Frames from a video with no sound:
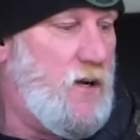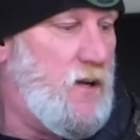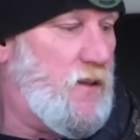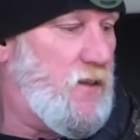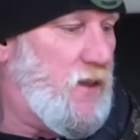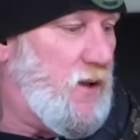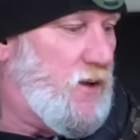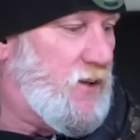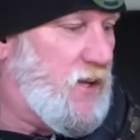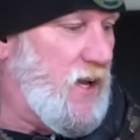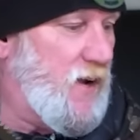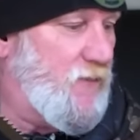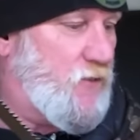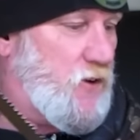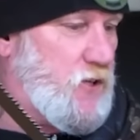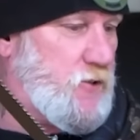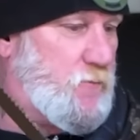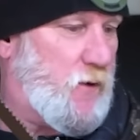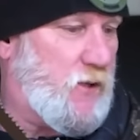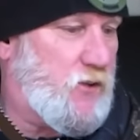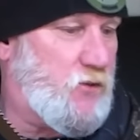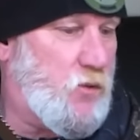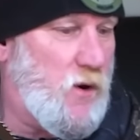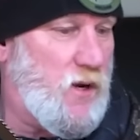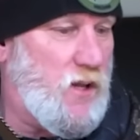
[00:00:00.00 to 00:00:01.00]
the difference
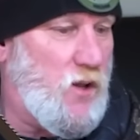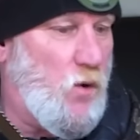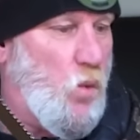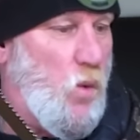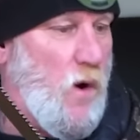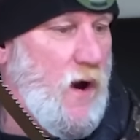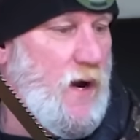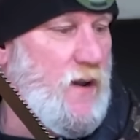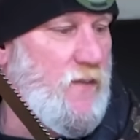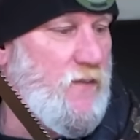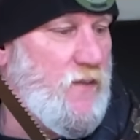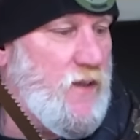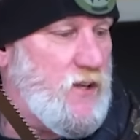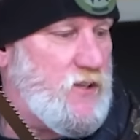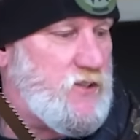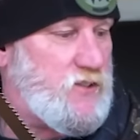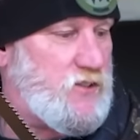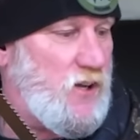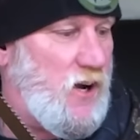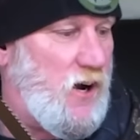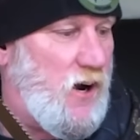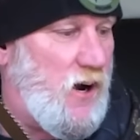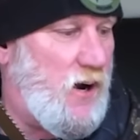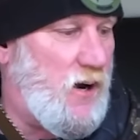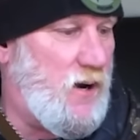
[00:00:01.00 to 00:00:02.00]
between the weight of this
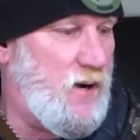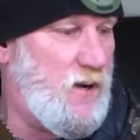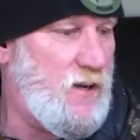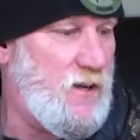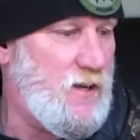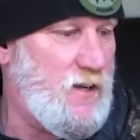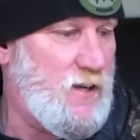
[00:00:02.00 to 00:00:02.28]
saw